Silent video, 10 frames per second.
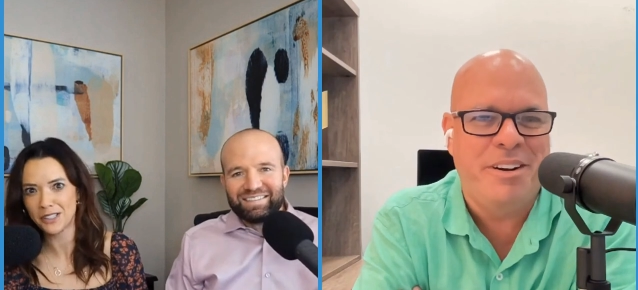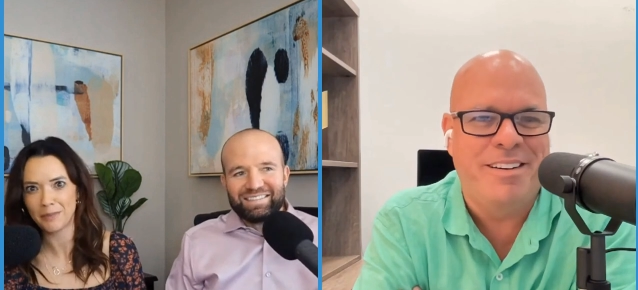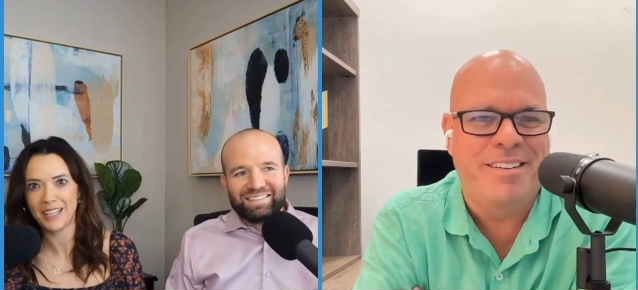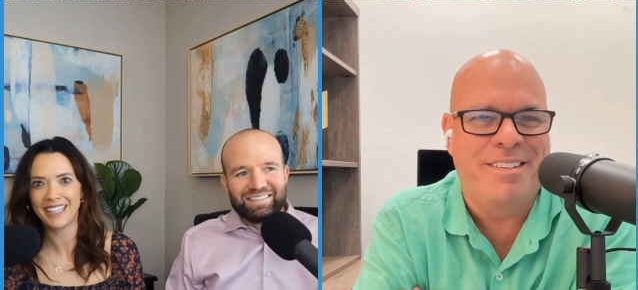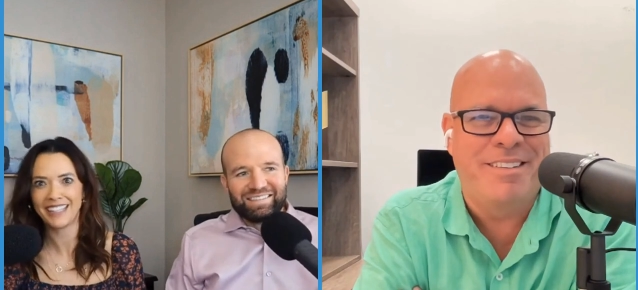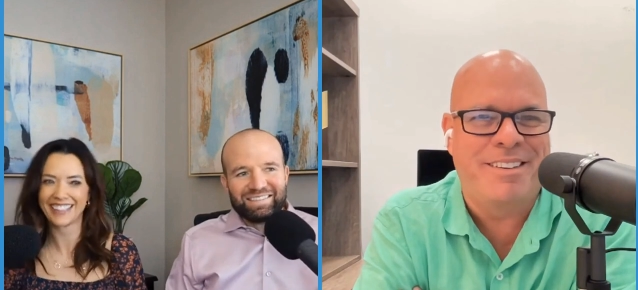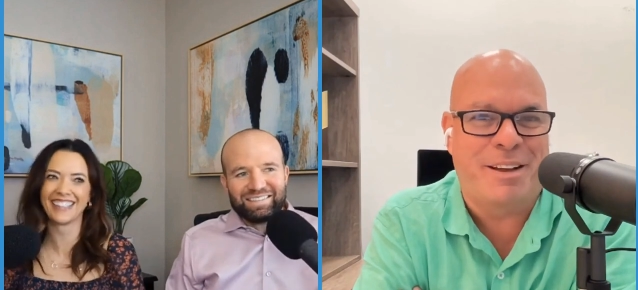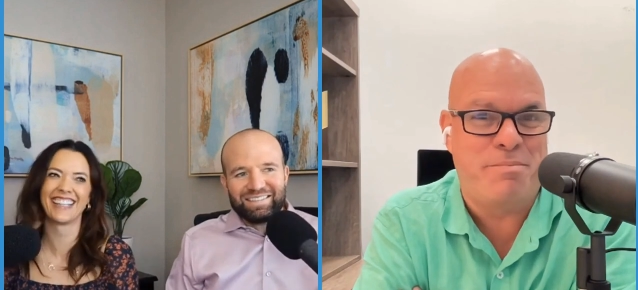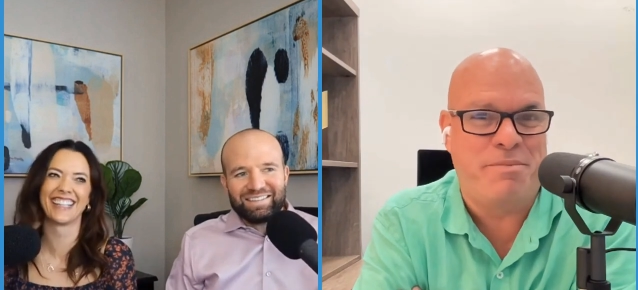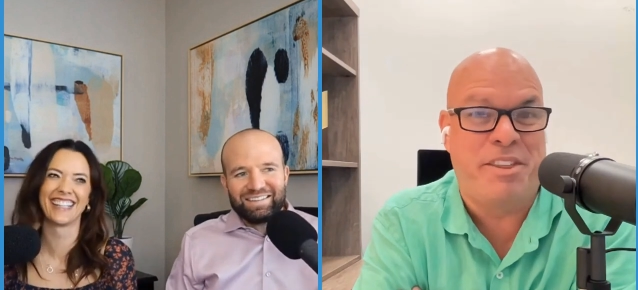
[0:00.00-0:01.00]
Speaker 1: Jimmy. That,
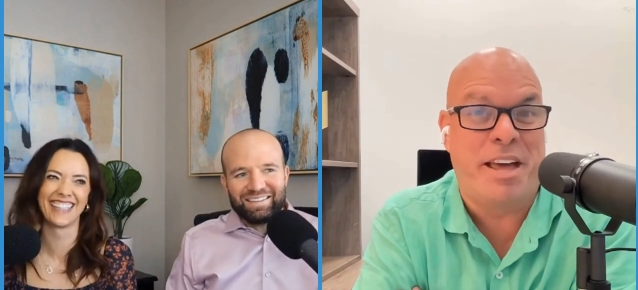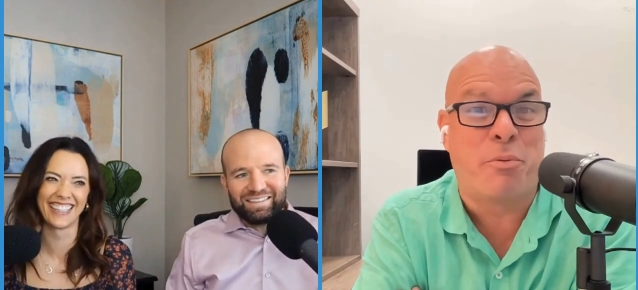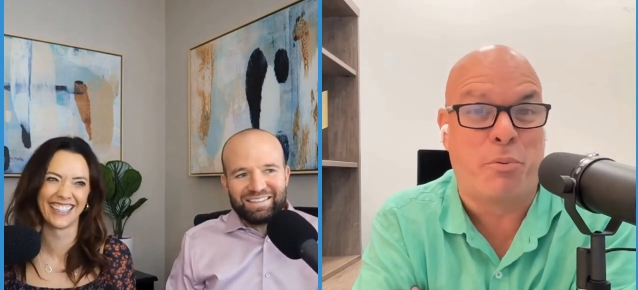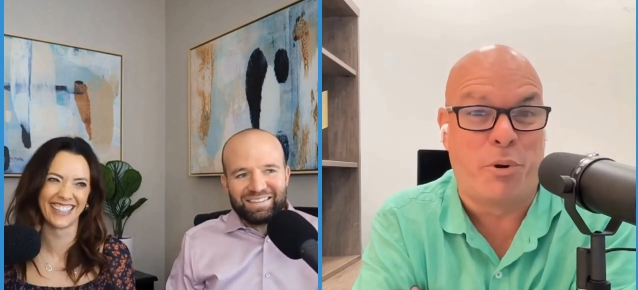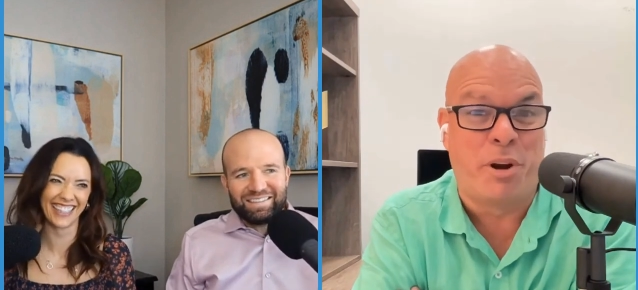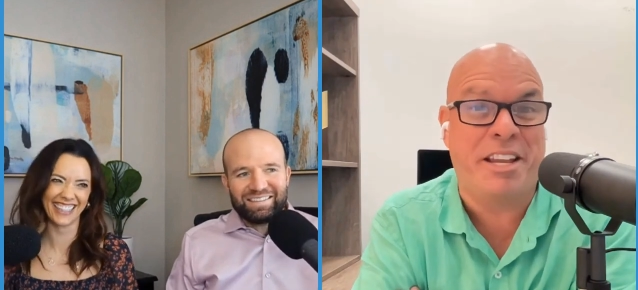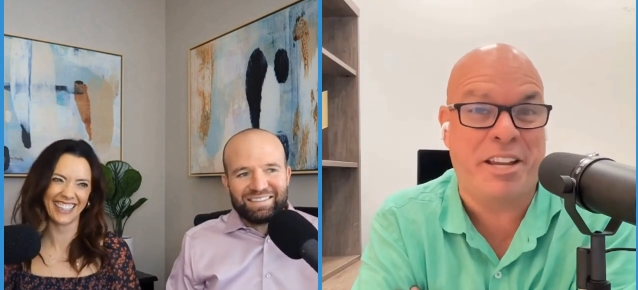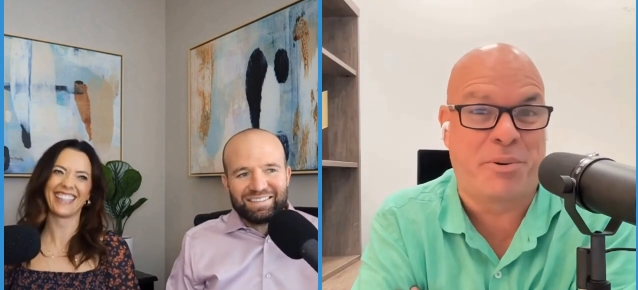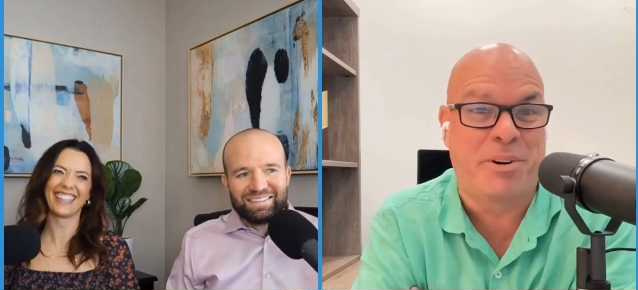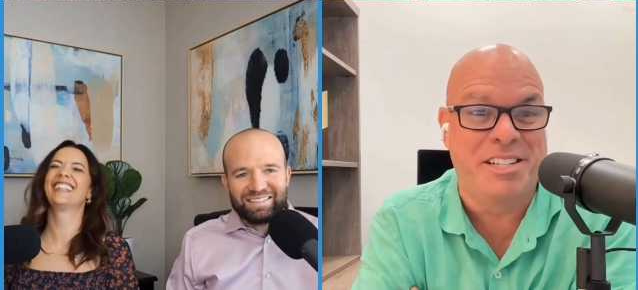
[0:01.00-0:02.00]
that really
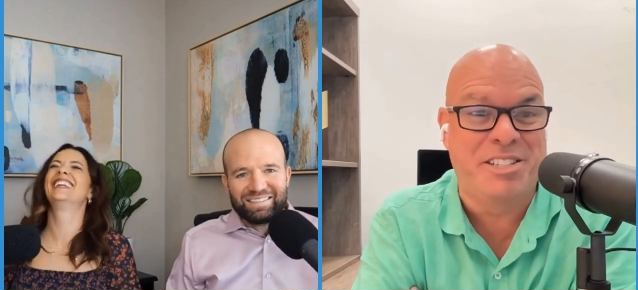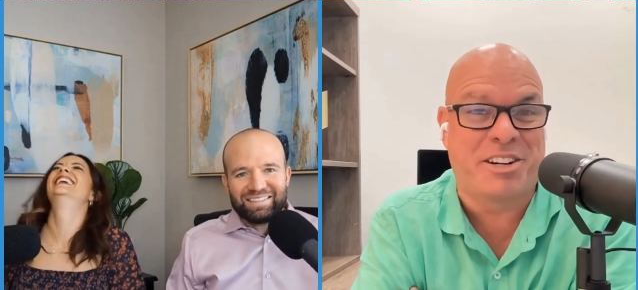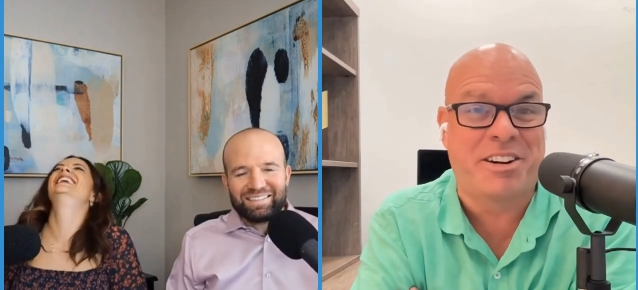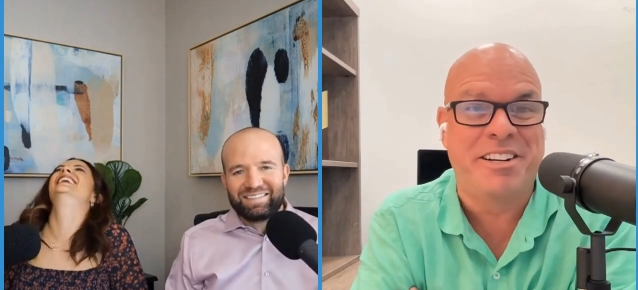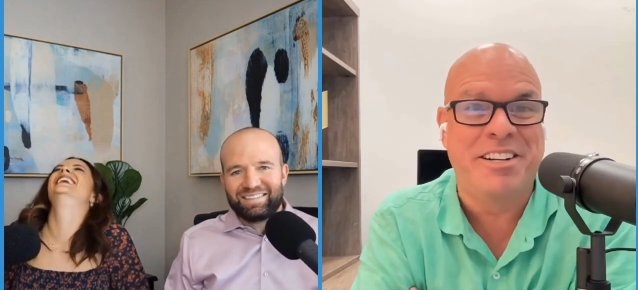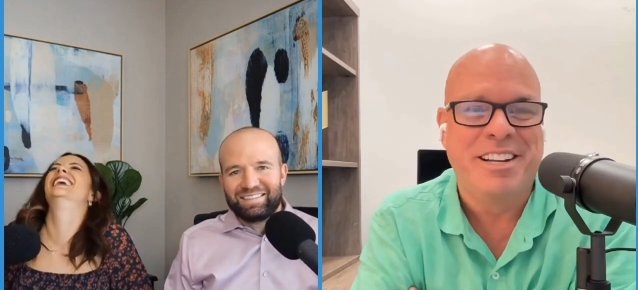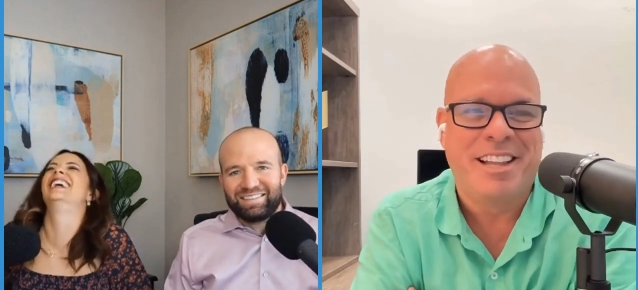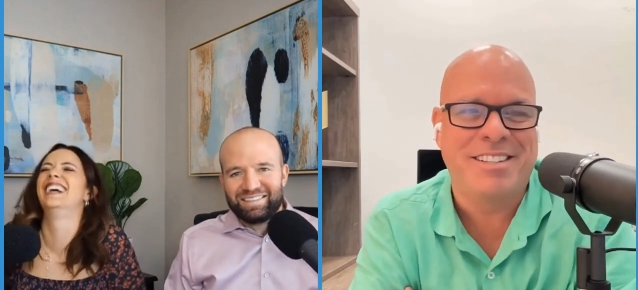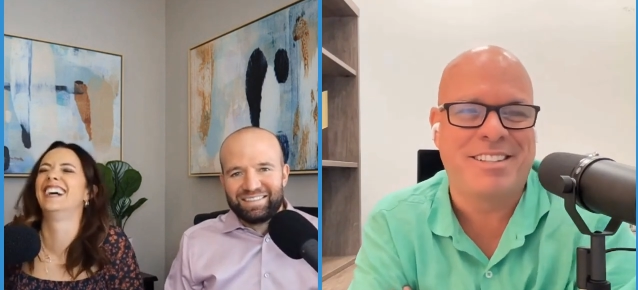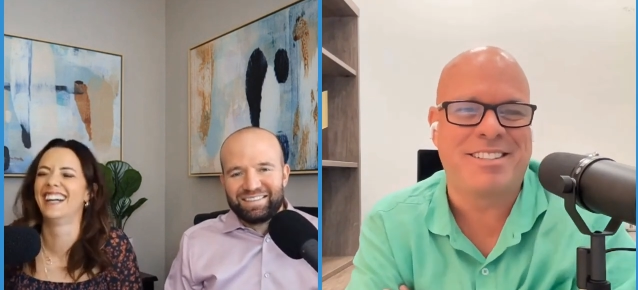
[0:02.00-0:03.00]
green shirt.
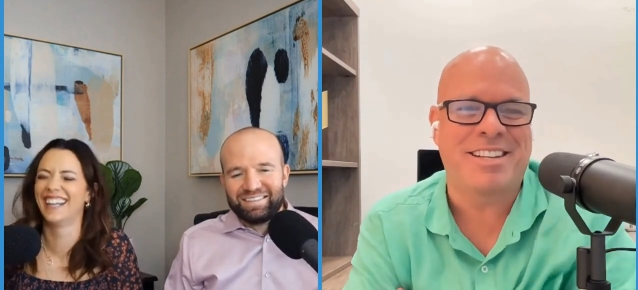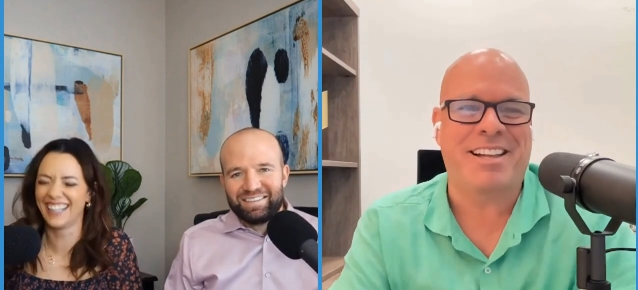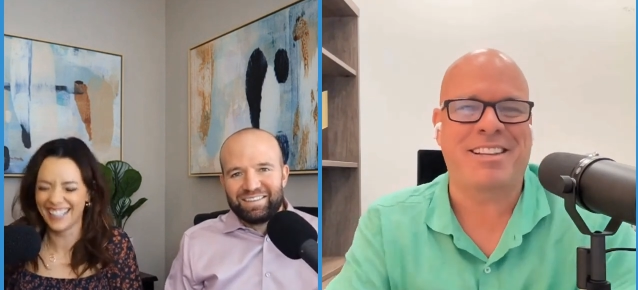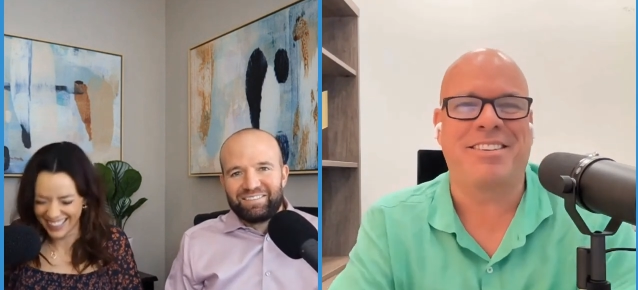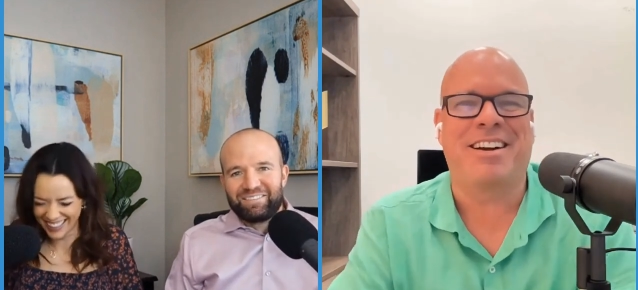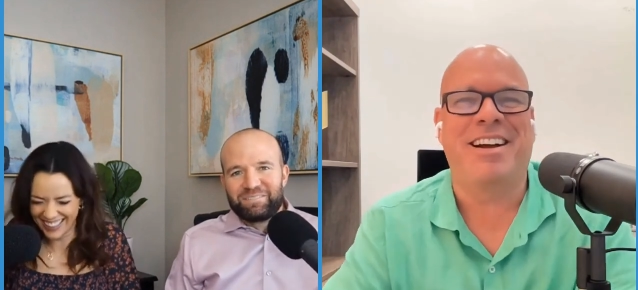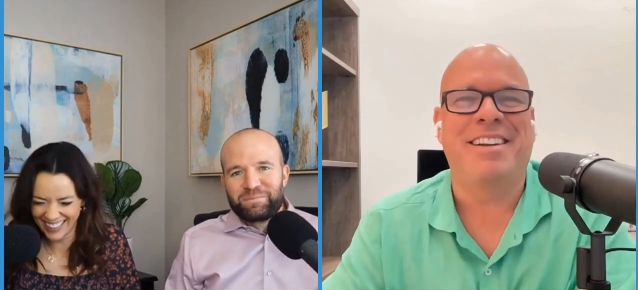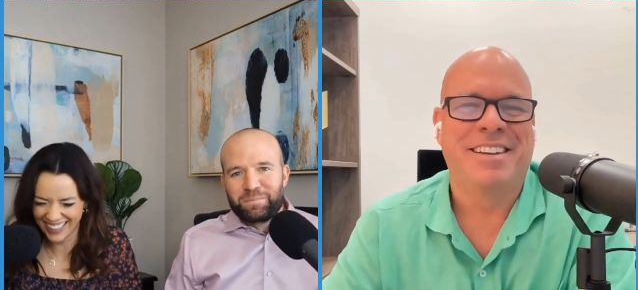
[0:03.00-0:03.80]
That's exactly right.